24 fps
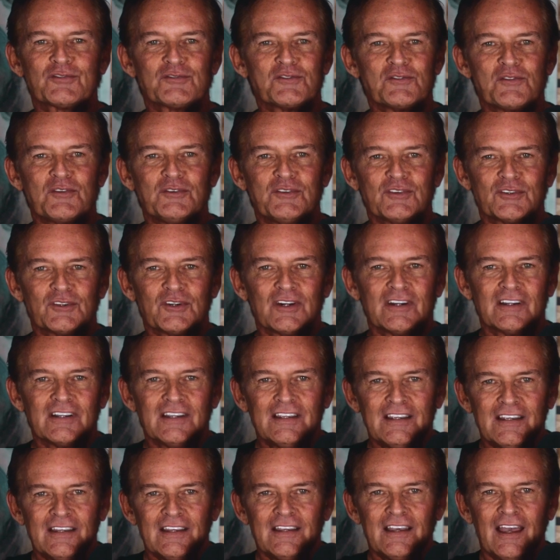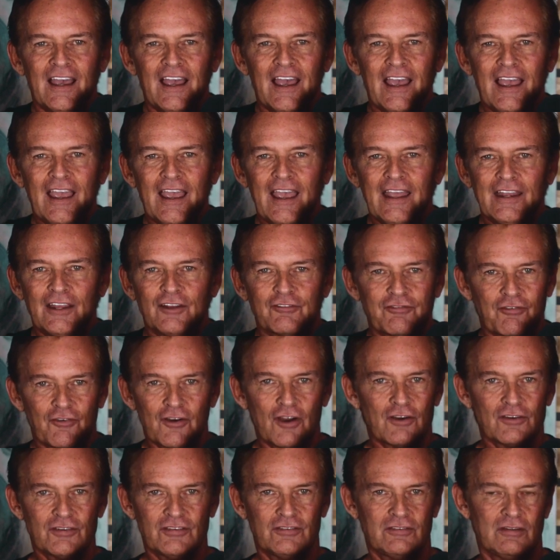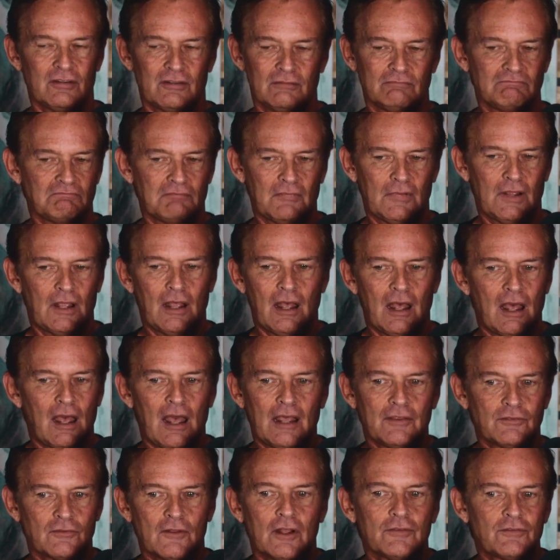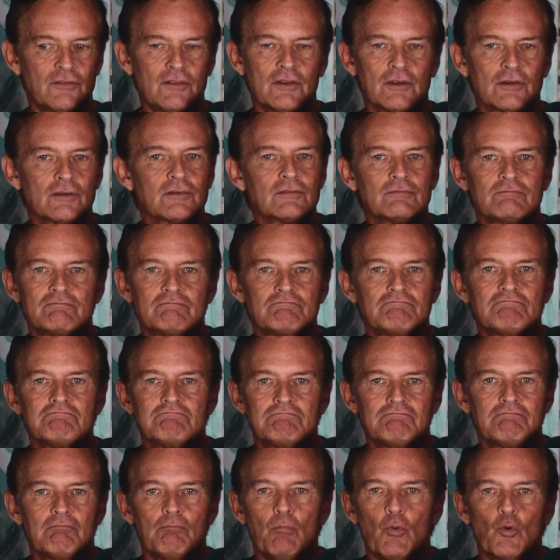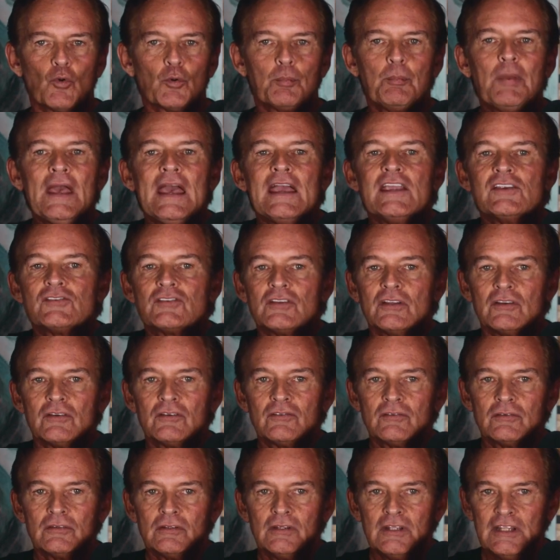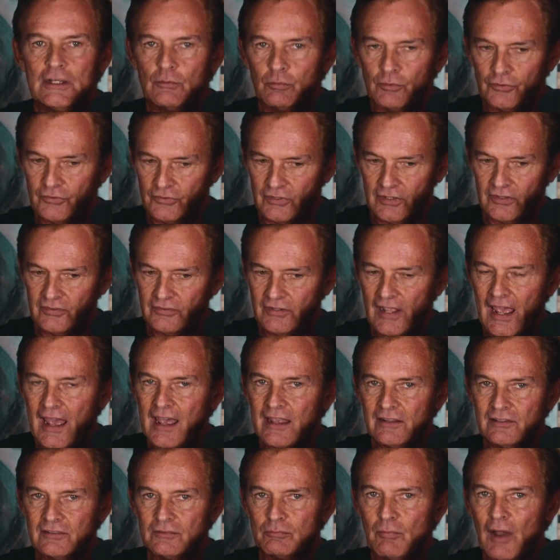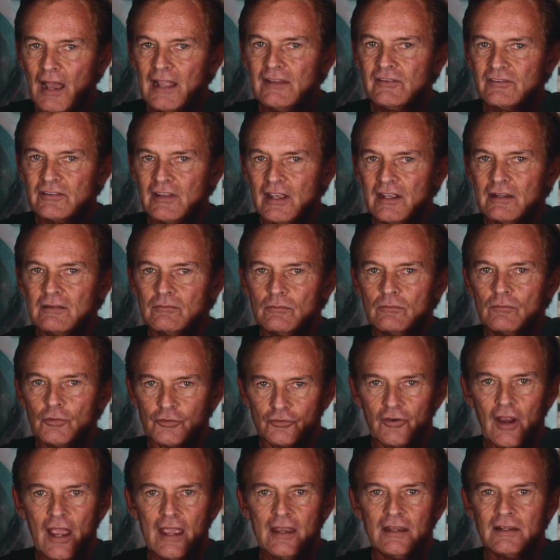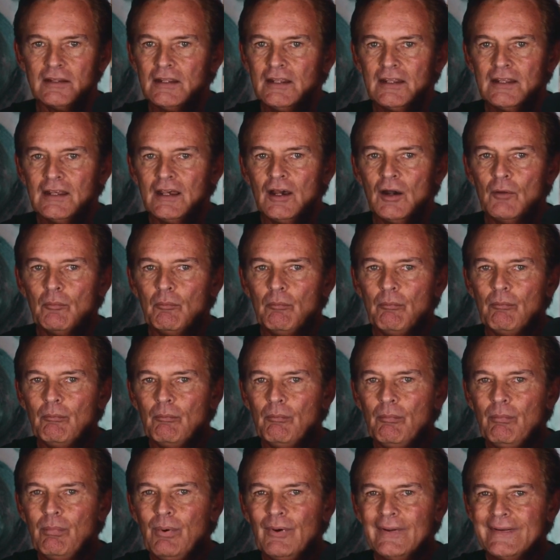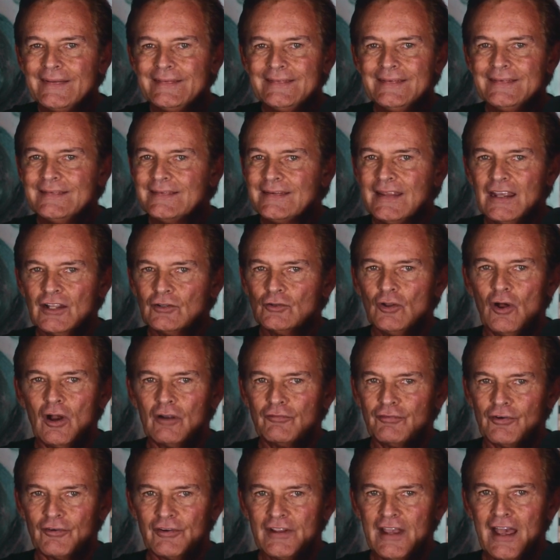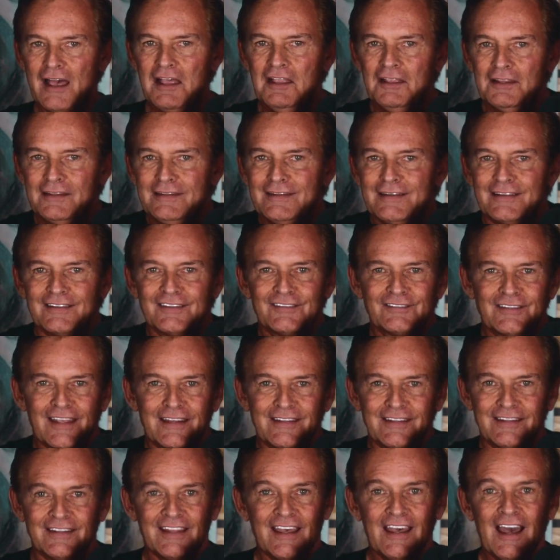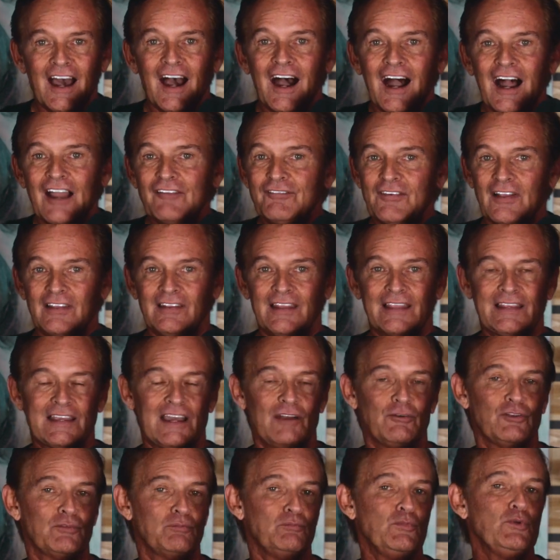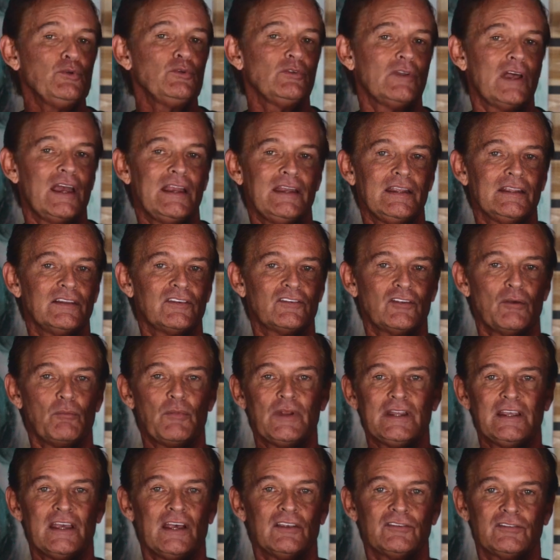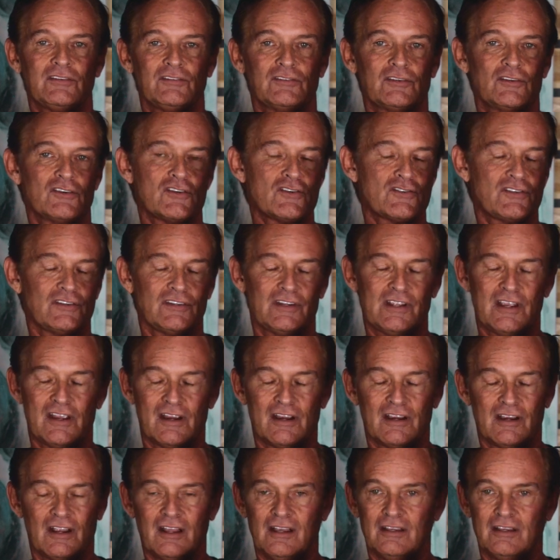through the door. And at first, I thought their more patients equals success mindset was right. But it didn't take long for reality to set in. I felt like I was moonlighting in somebody else's urgent care.